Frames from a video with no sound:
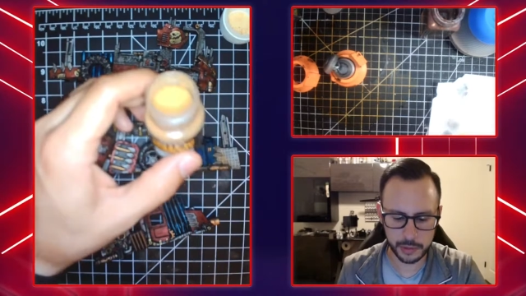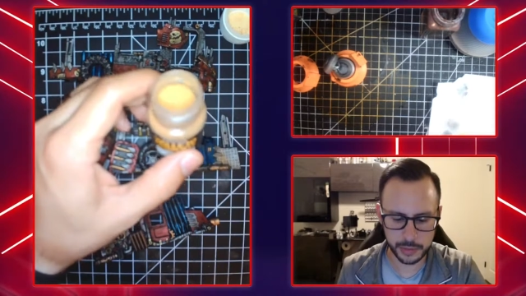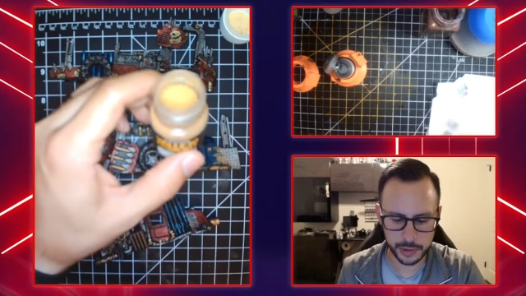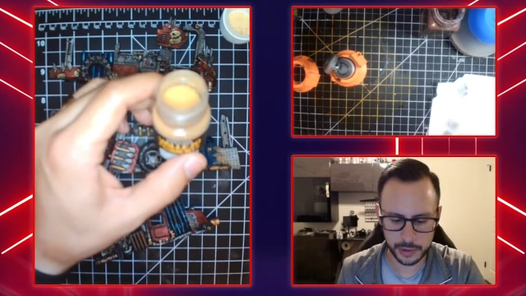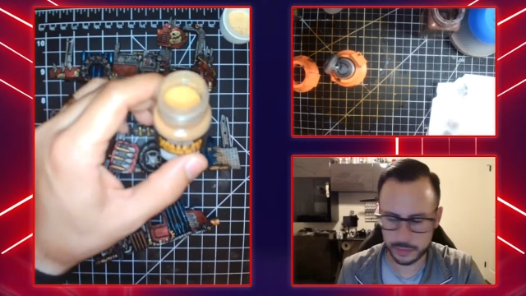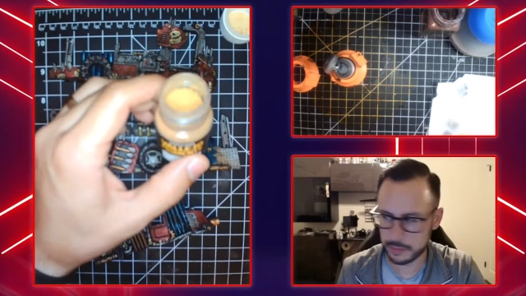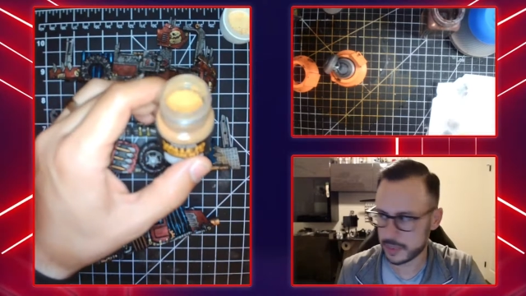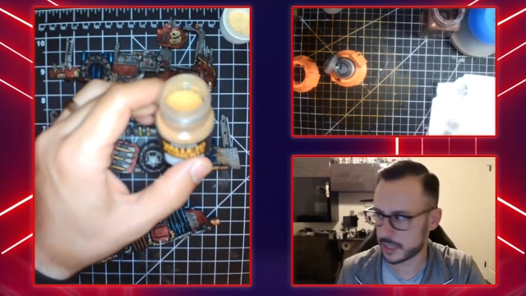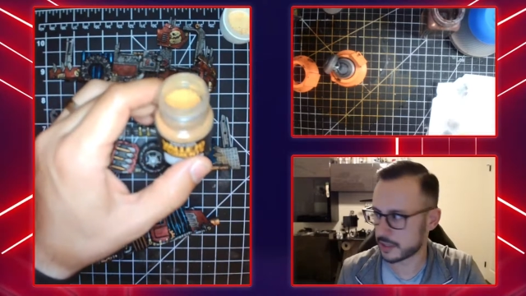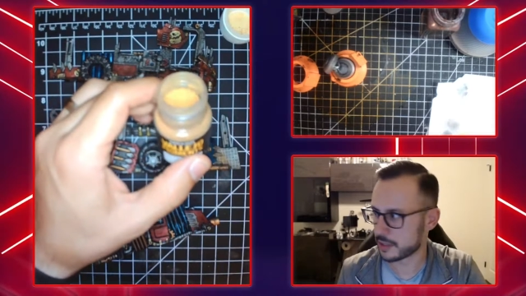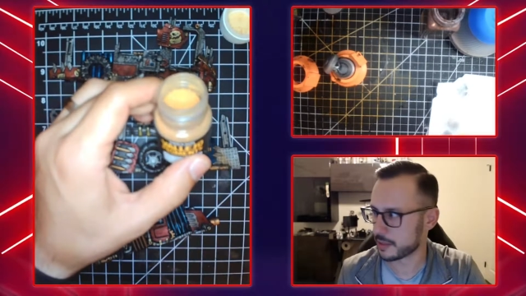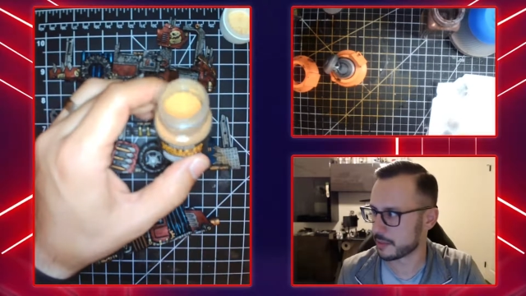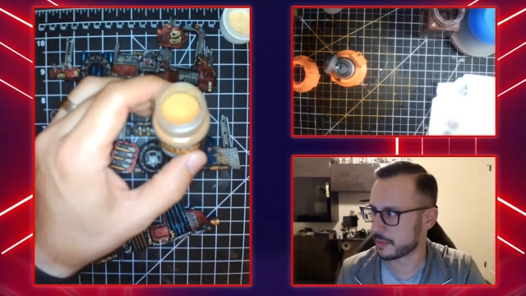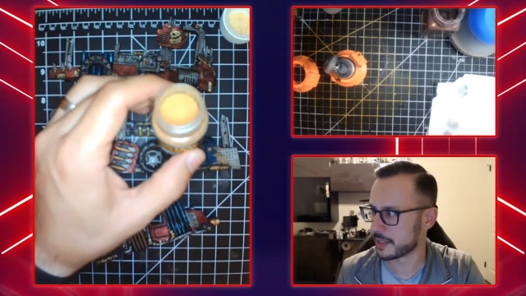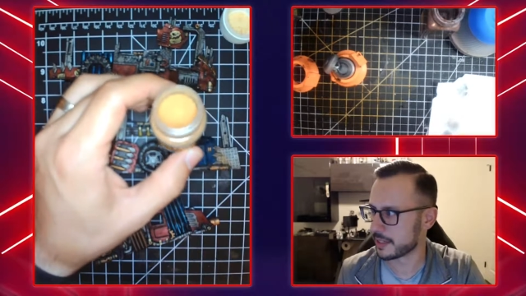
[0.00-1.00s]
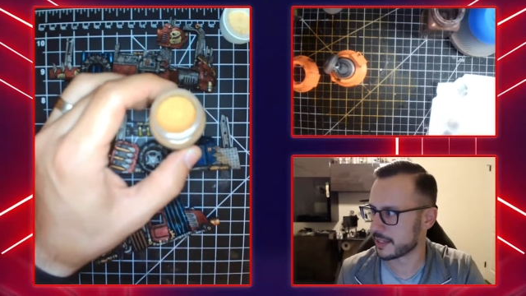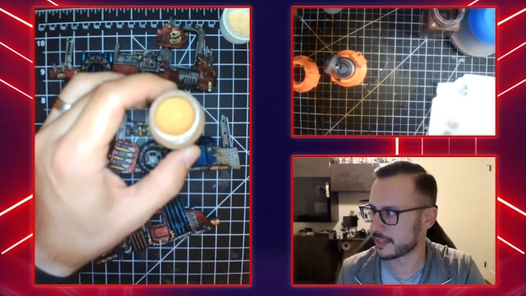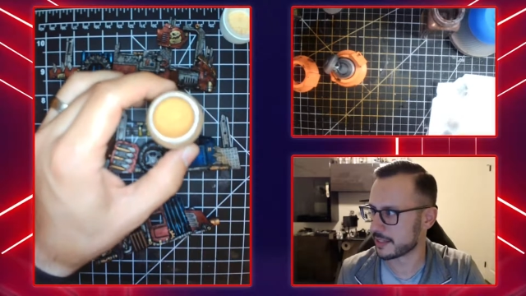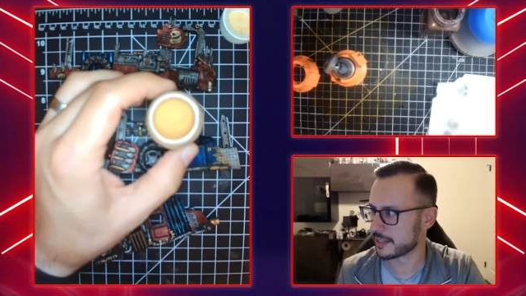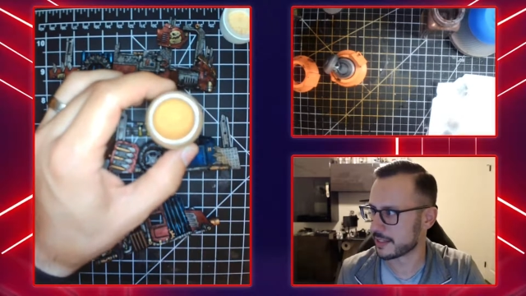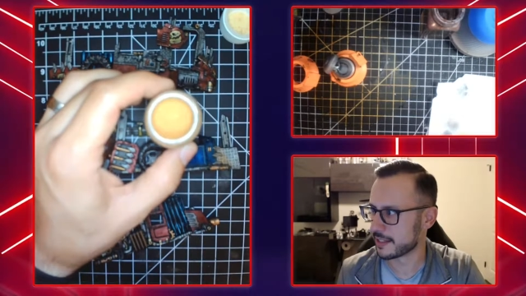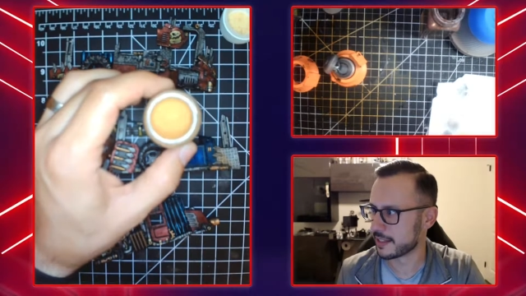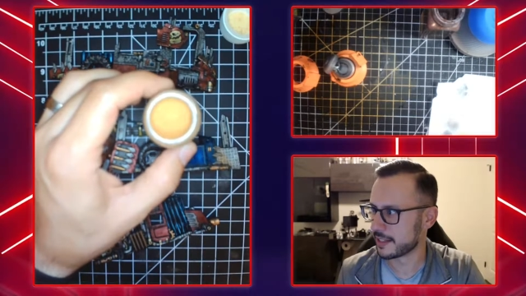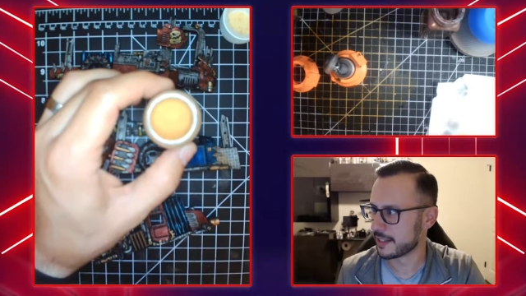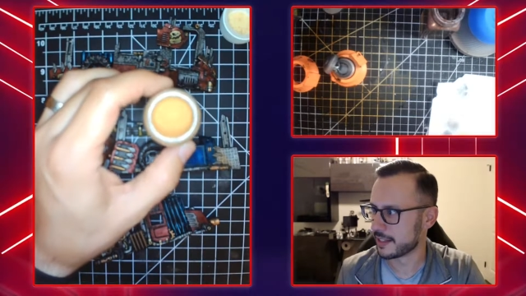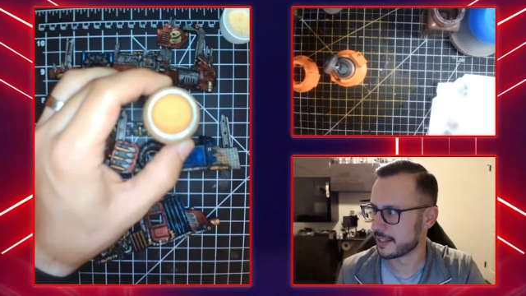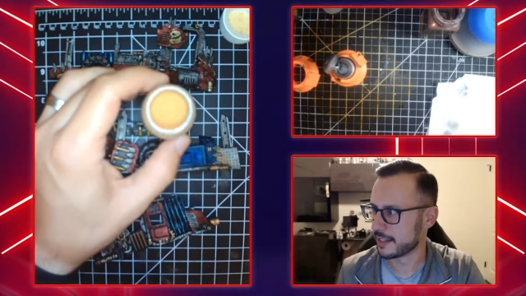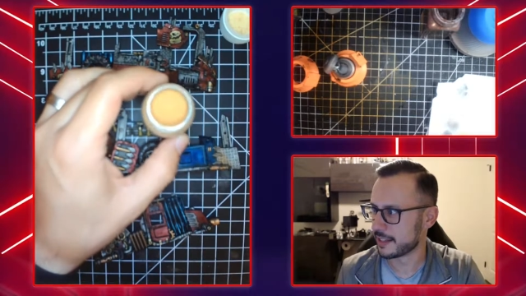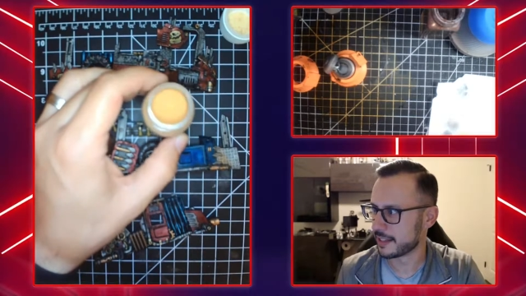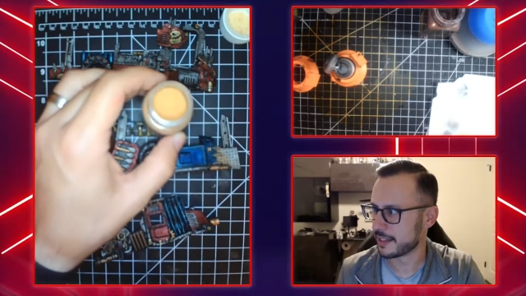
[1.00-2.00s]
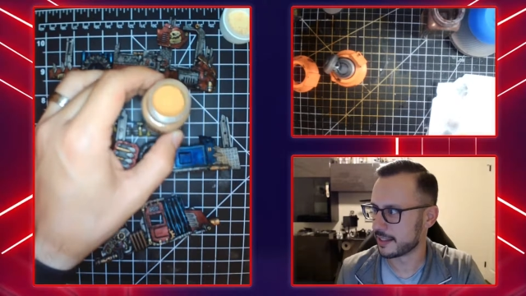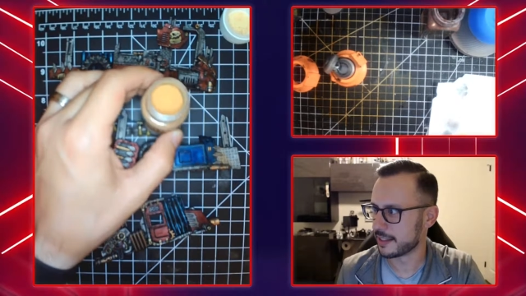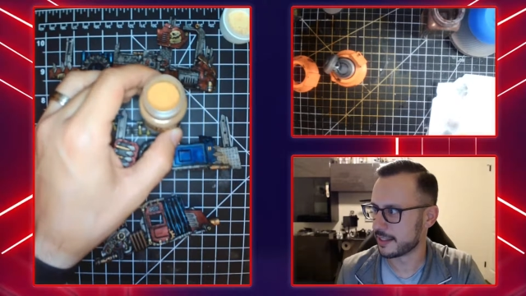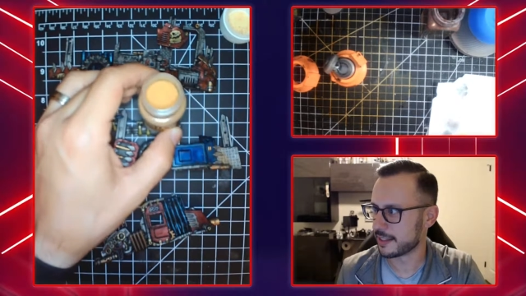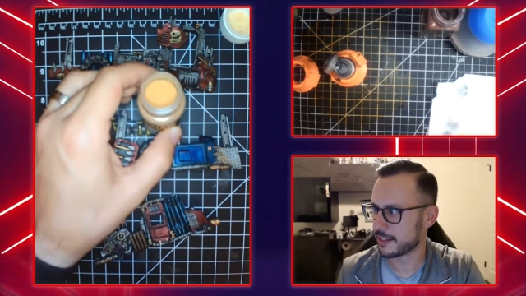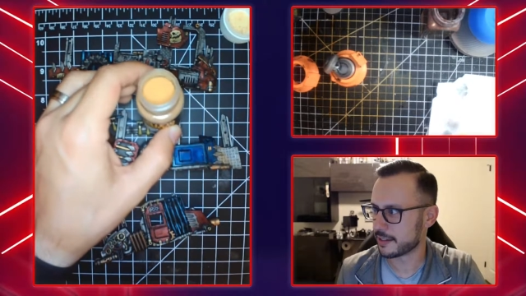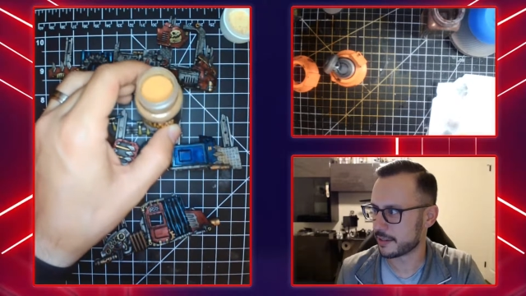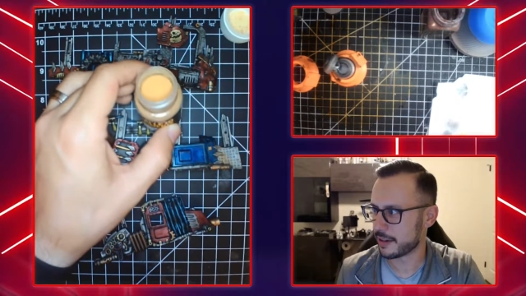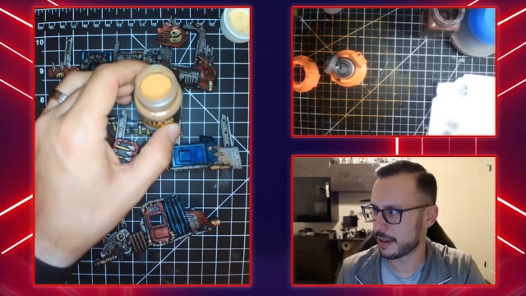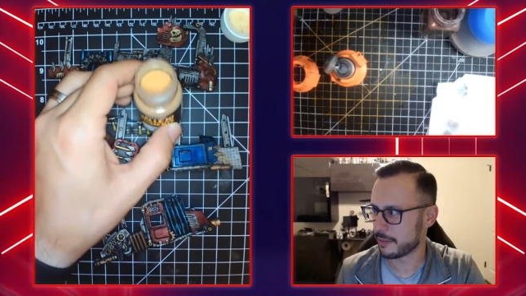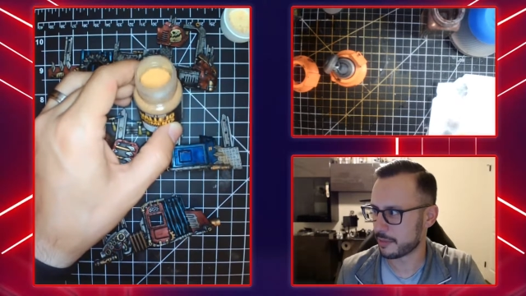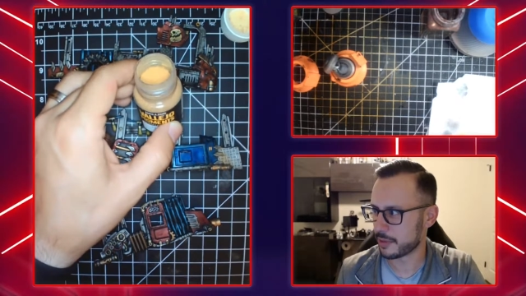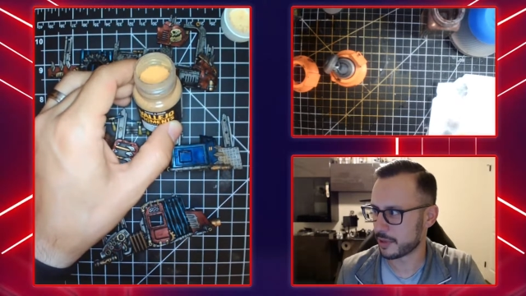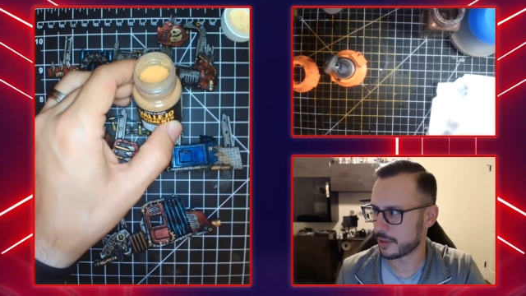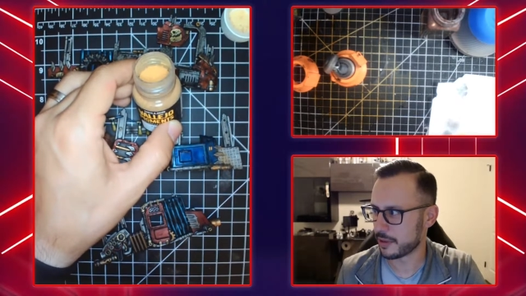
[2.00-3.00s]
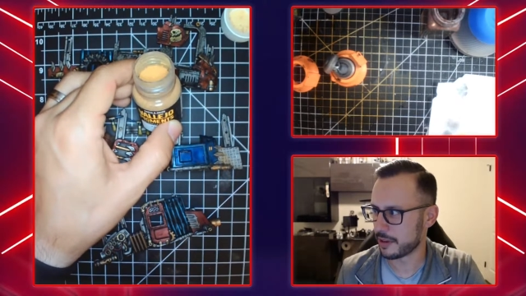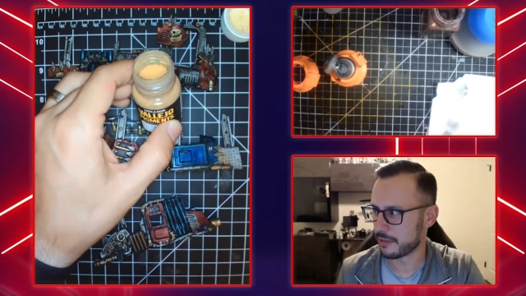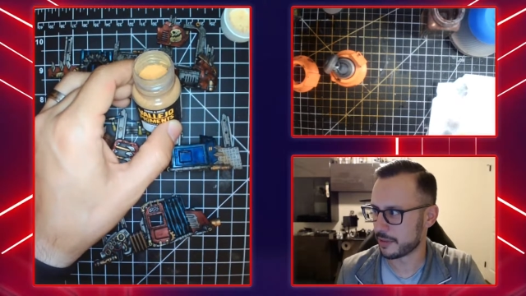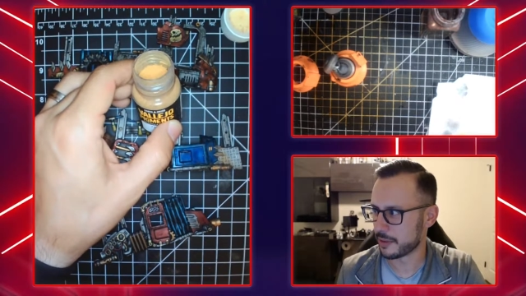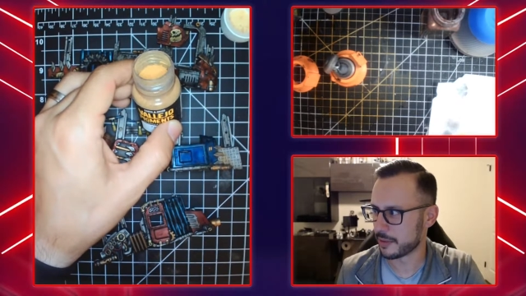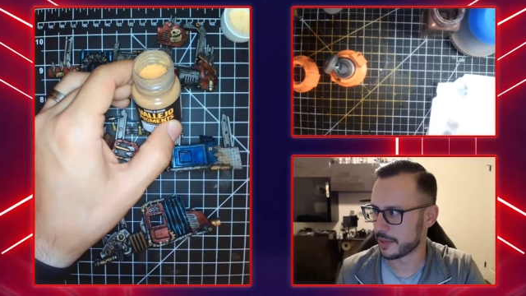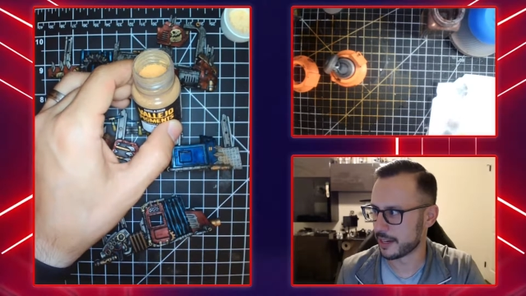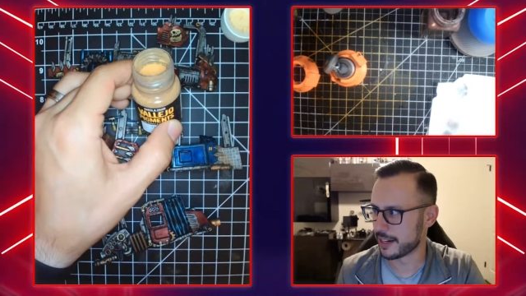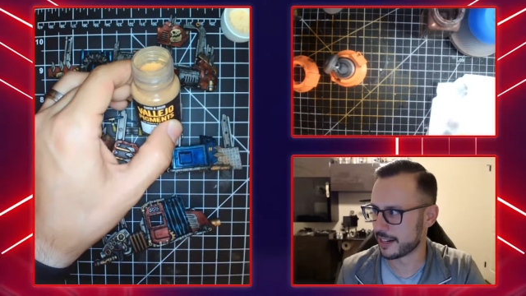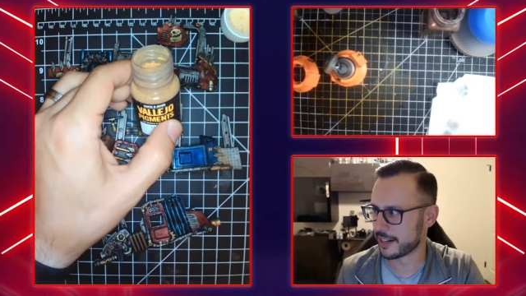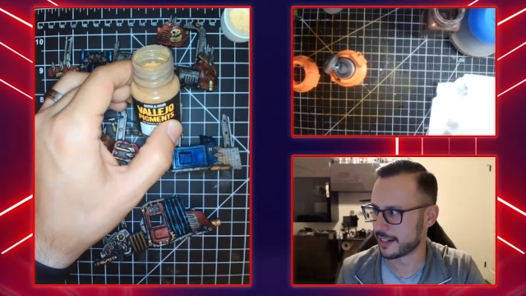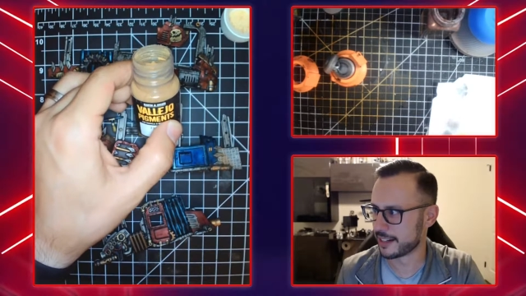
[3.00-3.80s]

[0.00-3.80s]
Boob mixer because this crap will go everywhere.